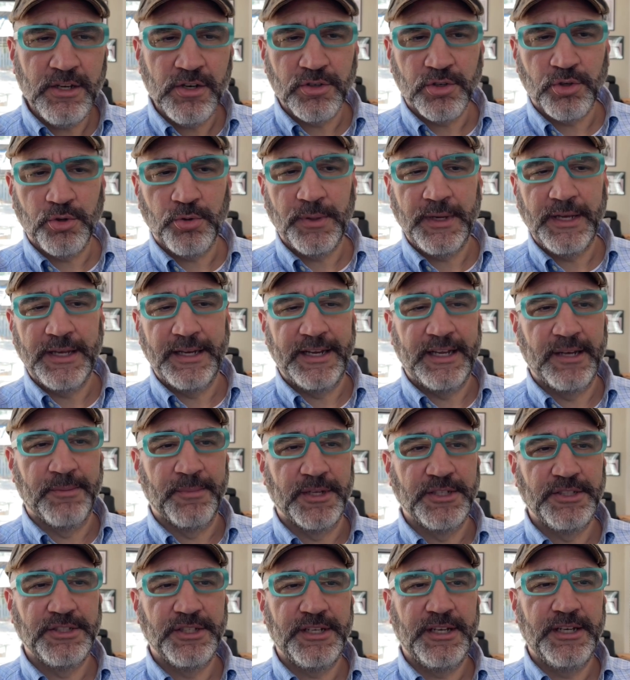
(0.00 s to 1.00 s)
on create
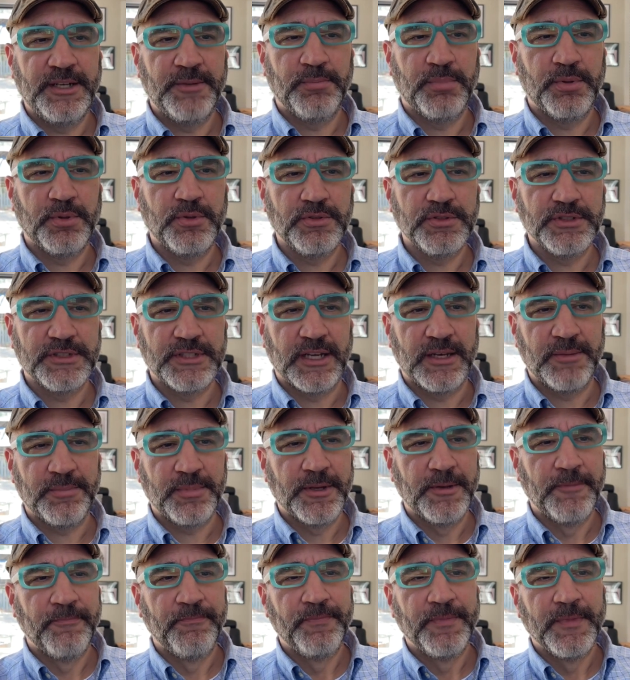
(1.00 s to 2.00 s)
image, it pulls
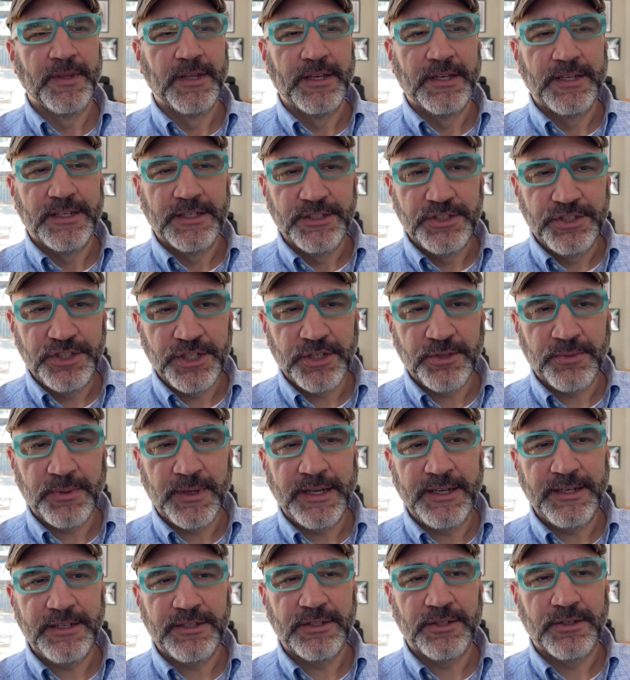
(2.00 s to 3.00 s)
up
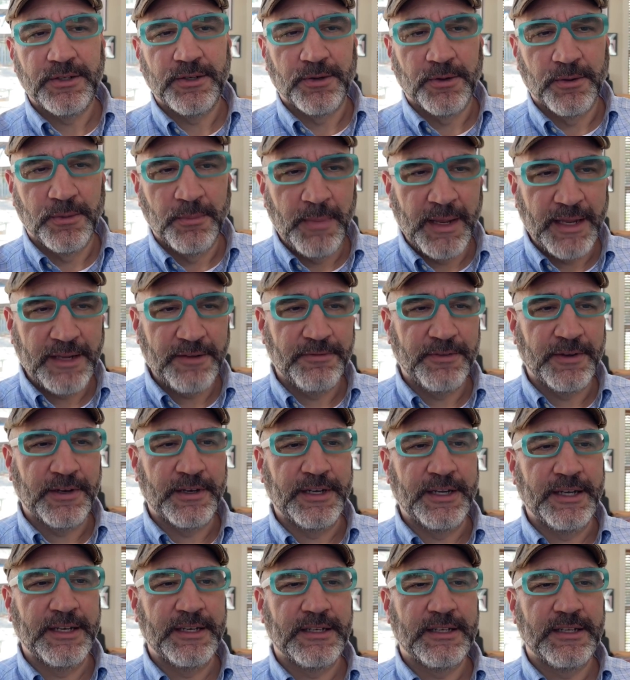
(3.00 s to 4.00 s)
generate, make
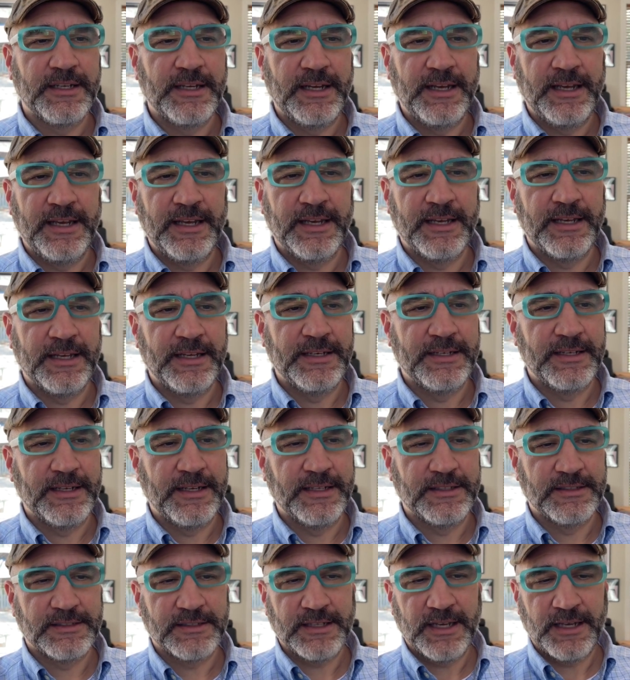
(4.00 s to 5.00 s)
variant, and
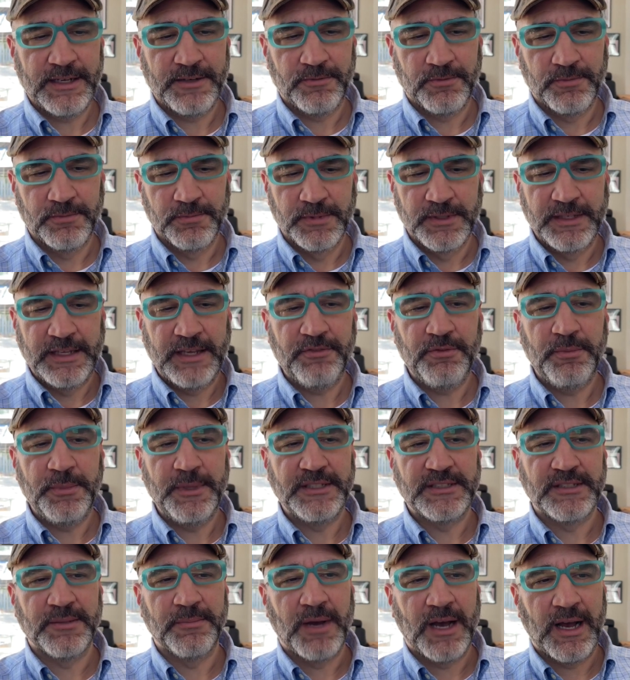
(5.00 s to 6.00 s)
it's kind of giving
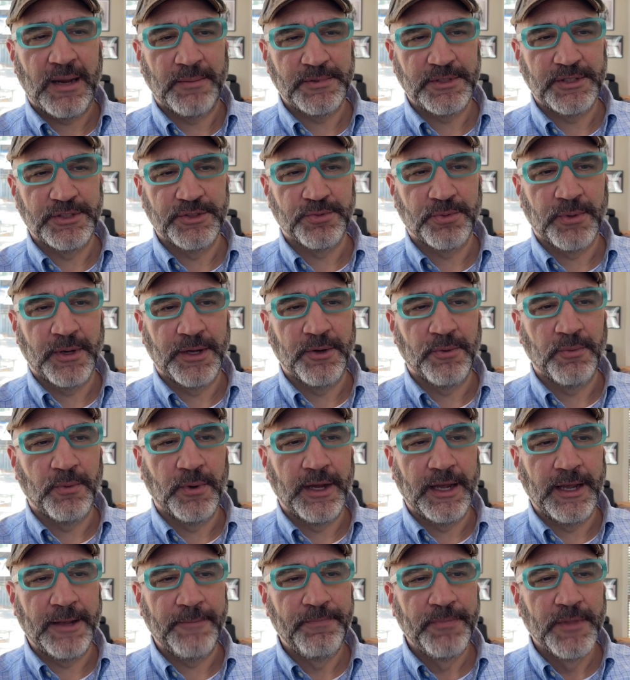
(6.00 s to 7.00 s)
me some options right
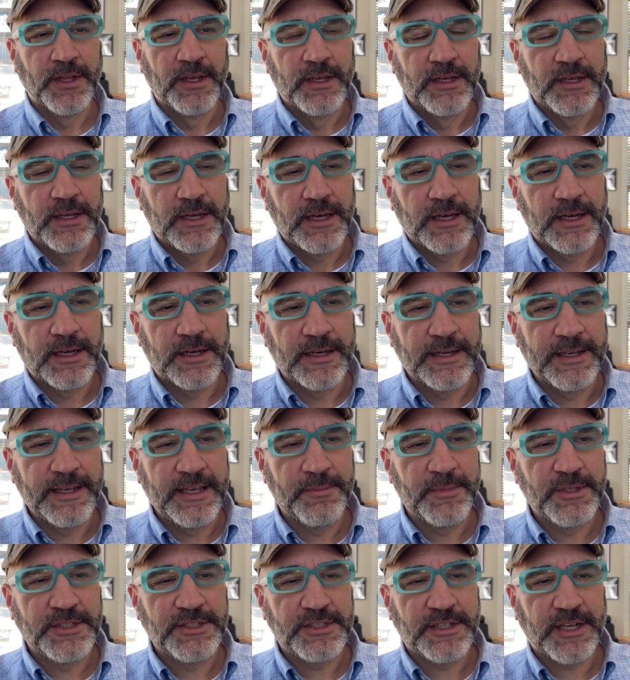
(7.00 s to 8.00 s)
away.
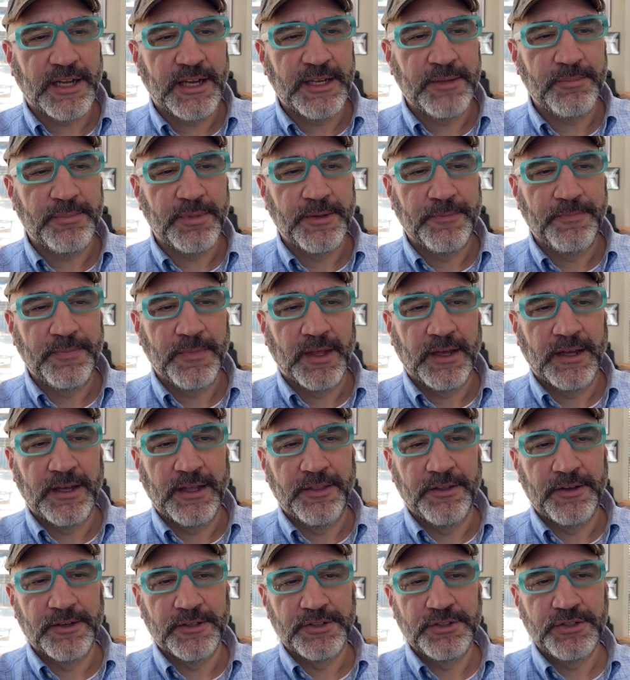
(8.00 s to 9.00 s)
Image type,
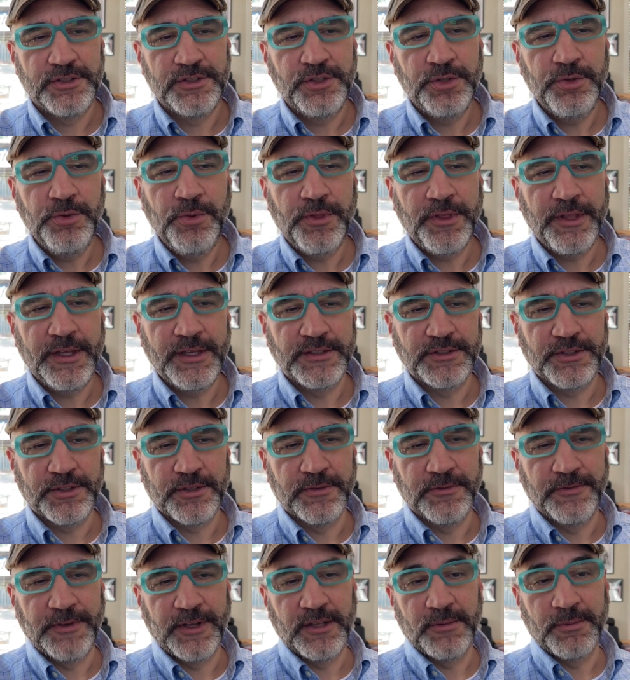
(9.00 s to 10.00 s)
there's 2 things that
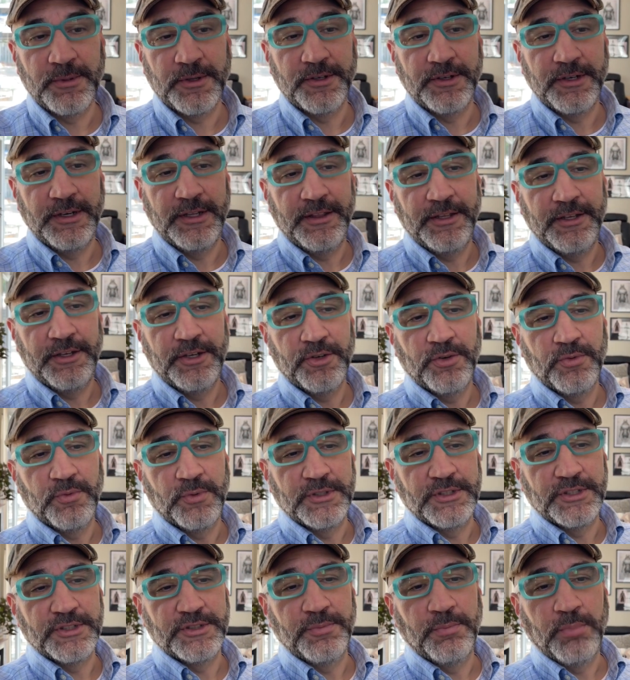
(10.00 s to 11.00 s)
are available underneath here,
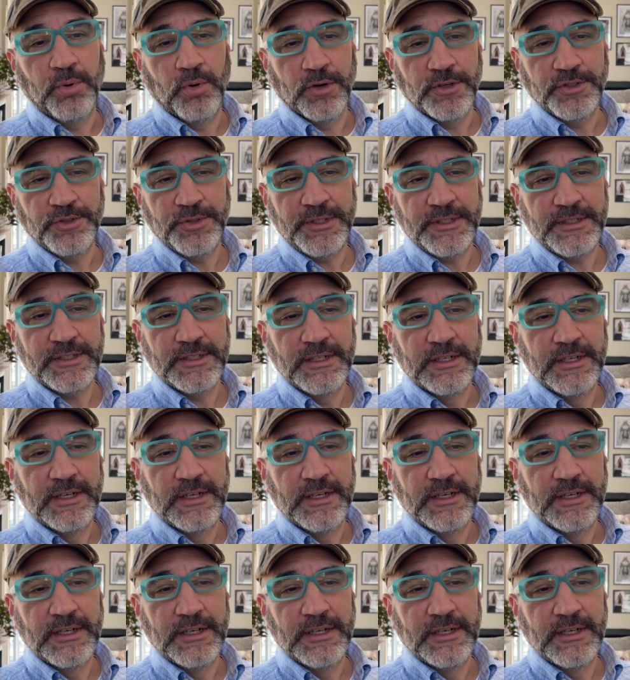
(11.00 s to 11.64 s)
which is portrait